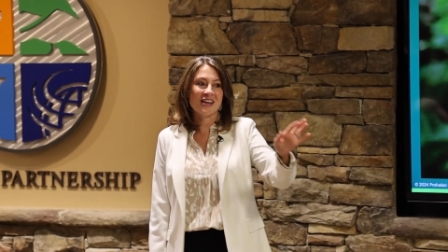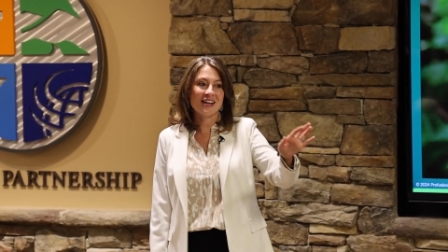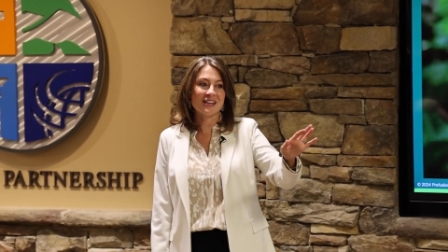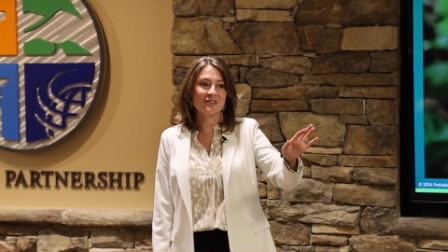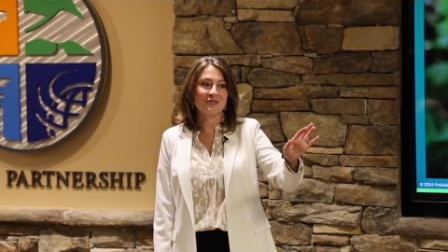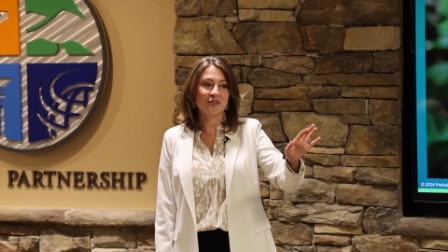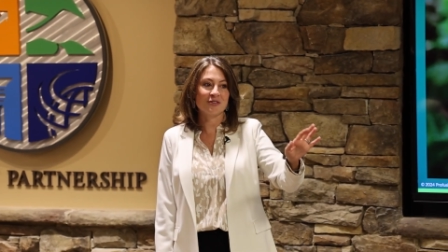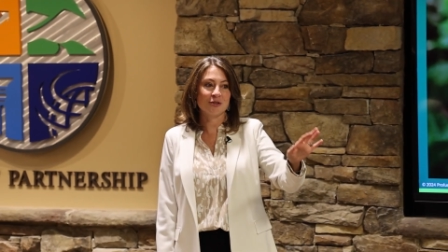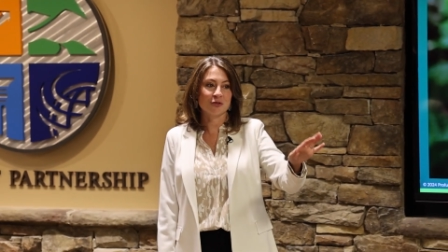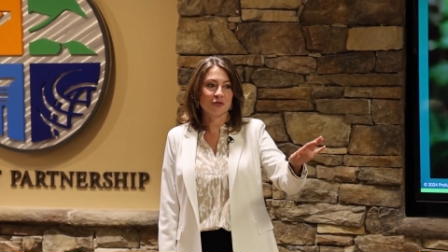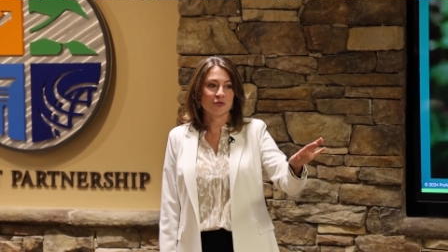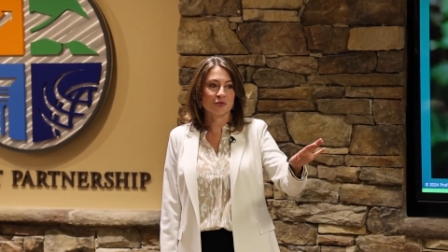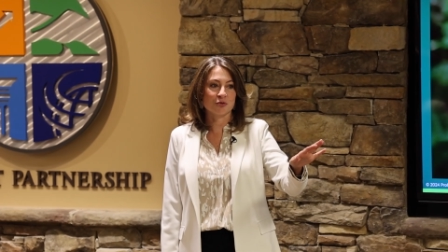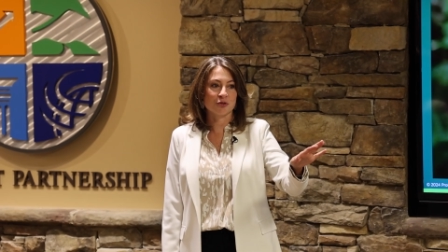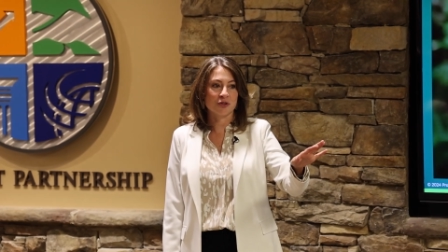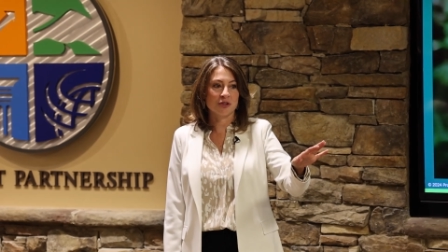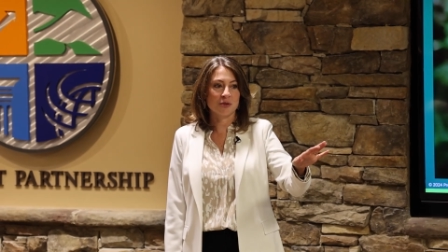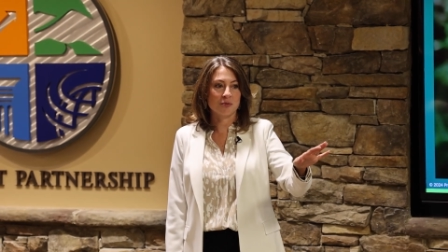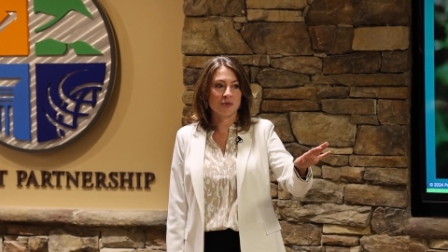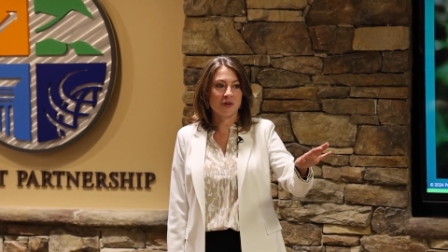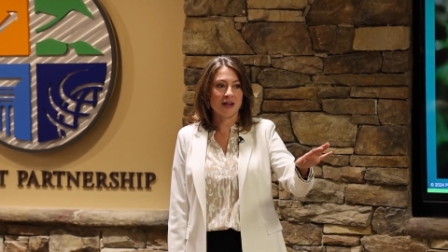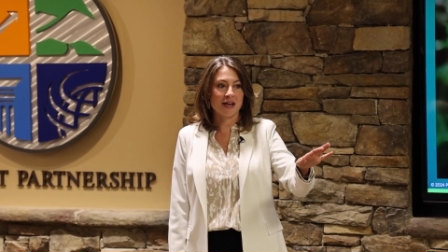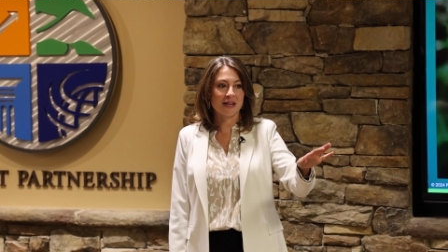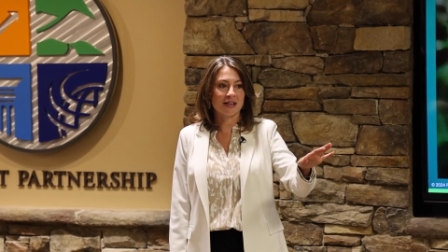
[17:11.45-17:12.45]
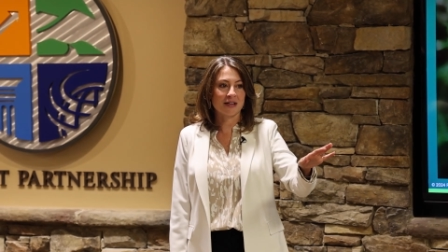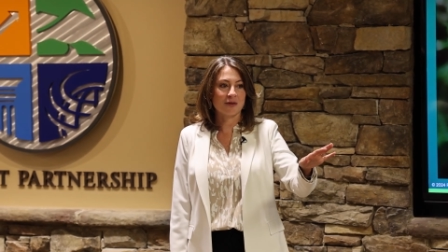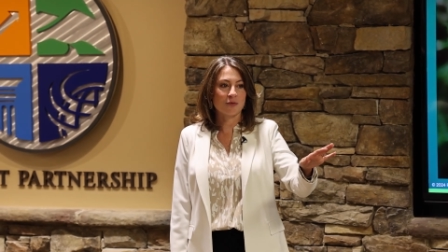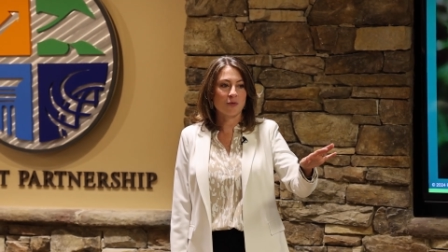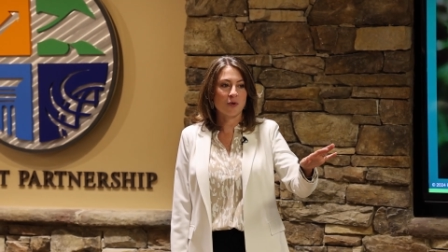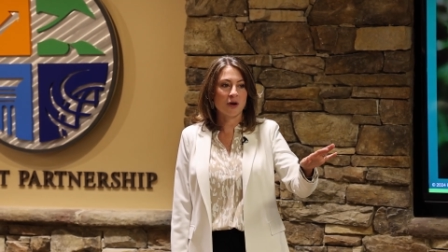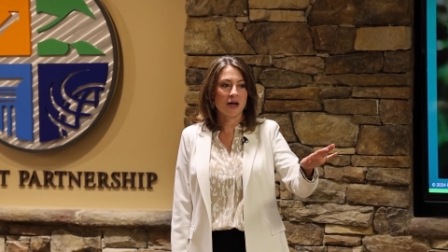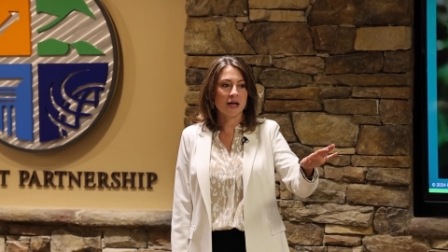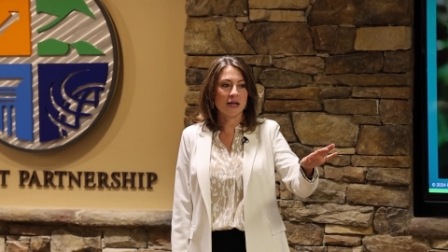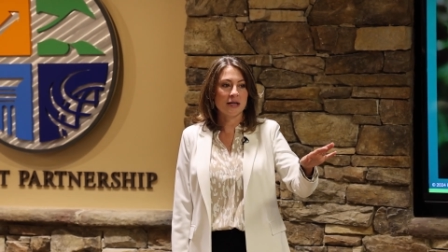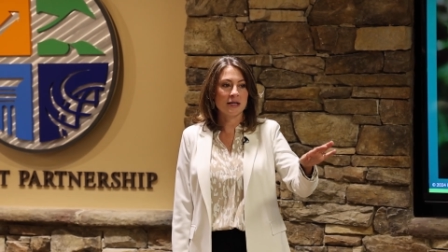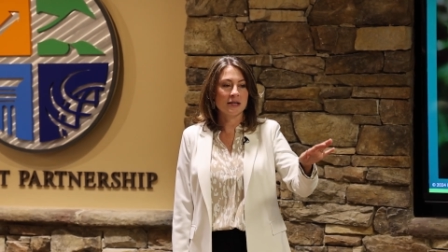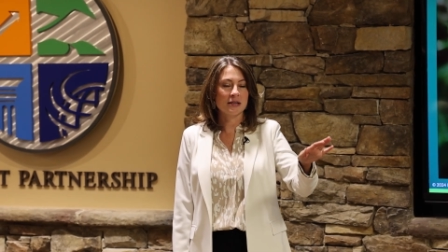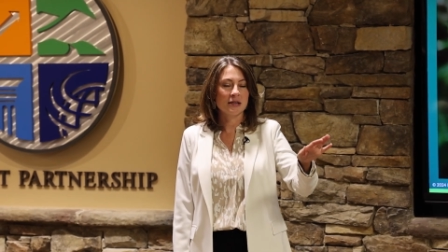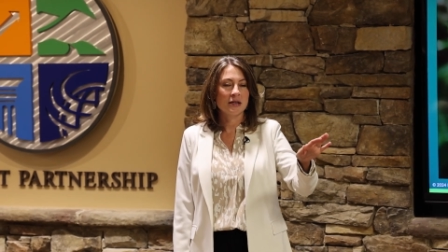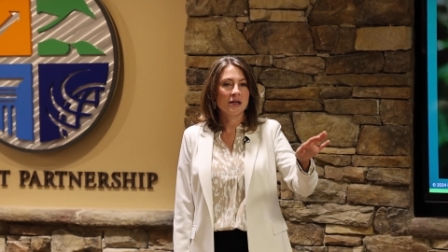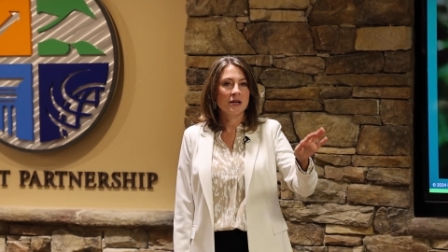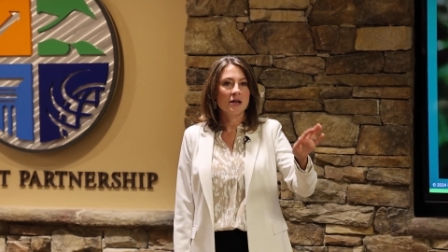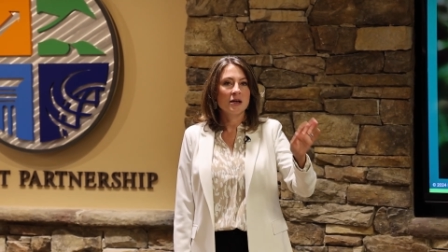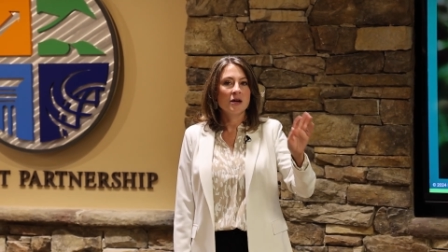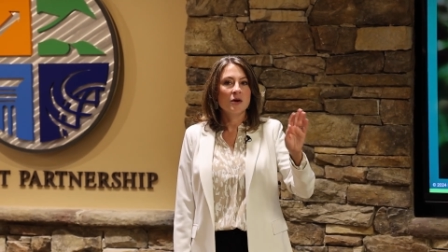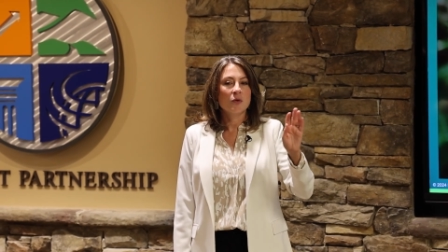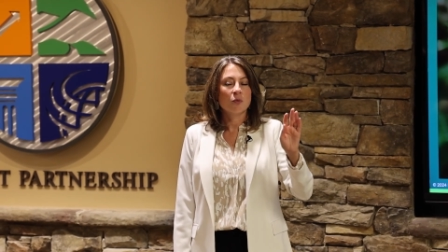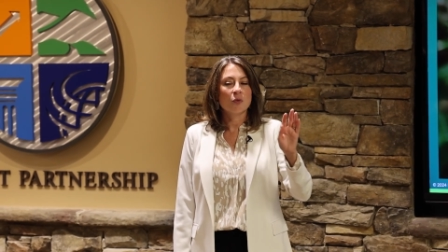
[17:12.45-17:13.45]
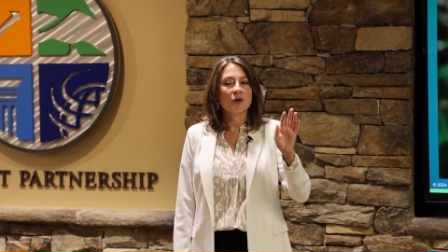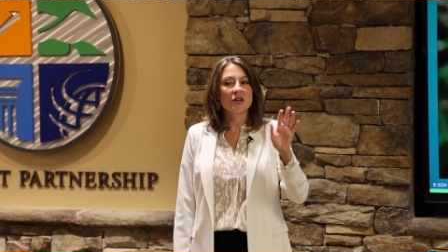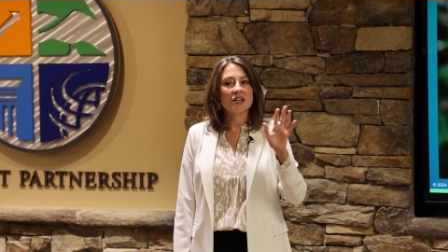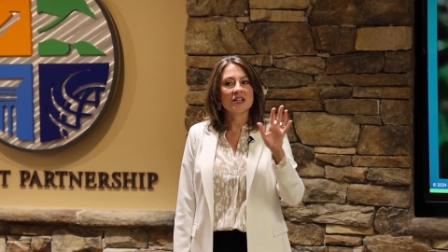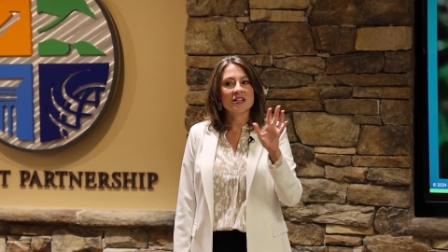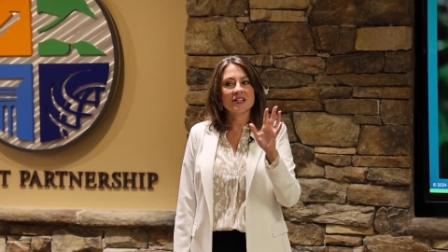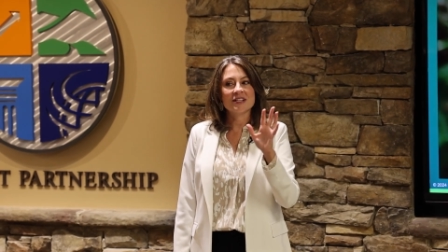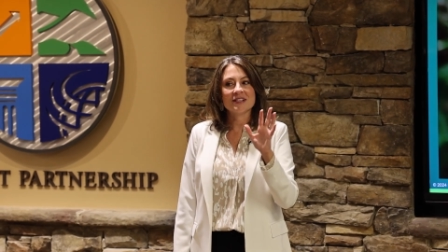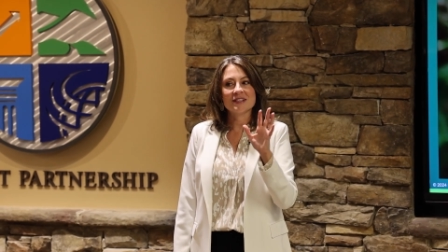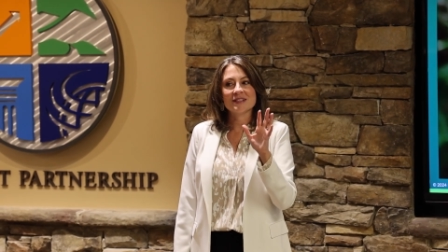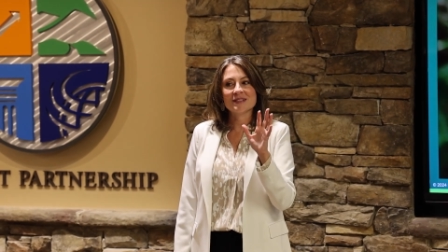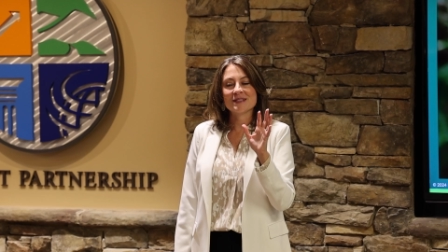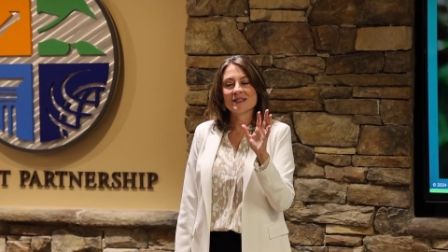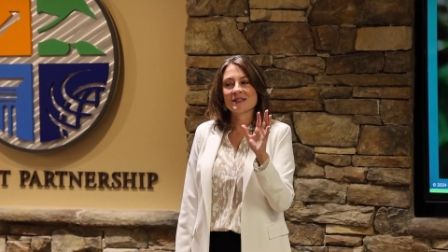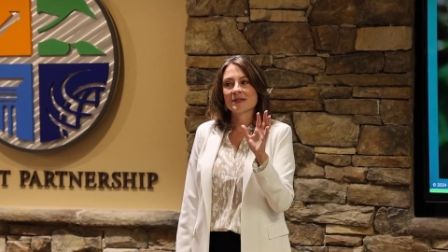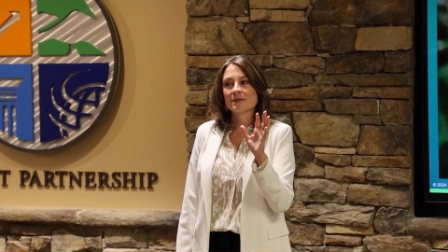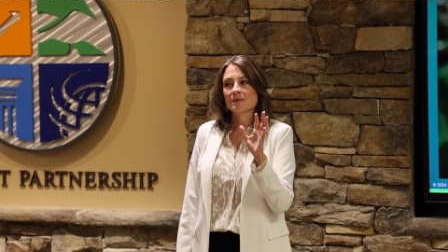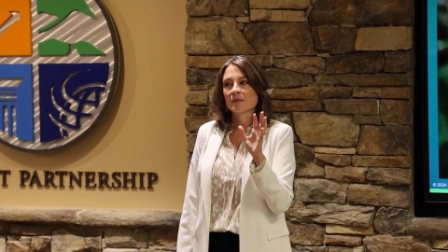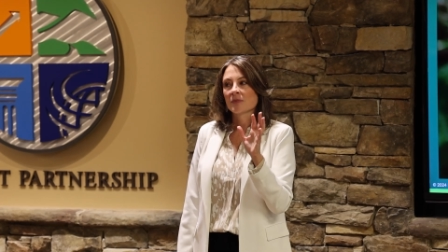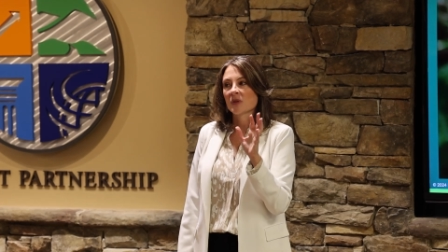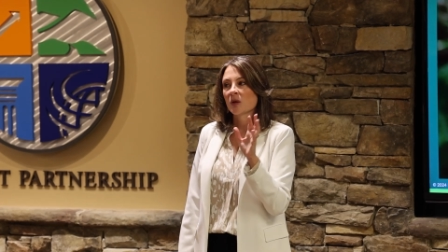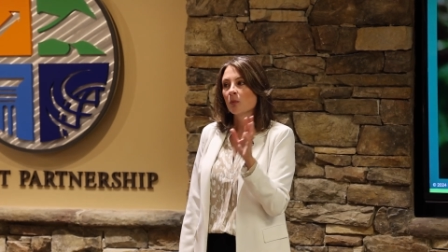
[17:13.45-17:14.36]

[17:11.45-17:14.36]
That feels really black and white. When it is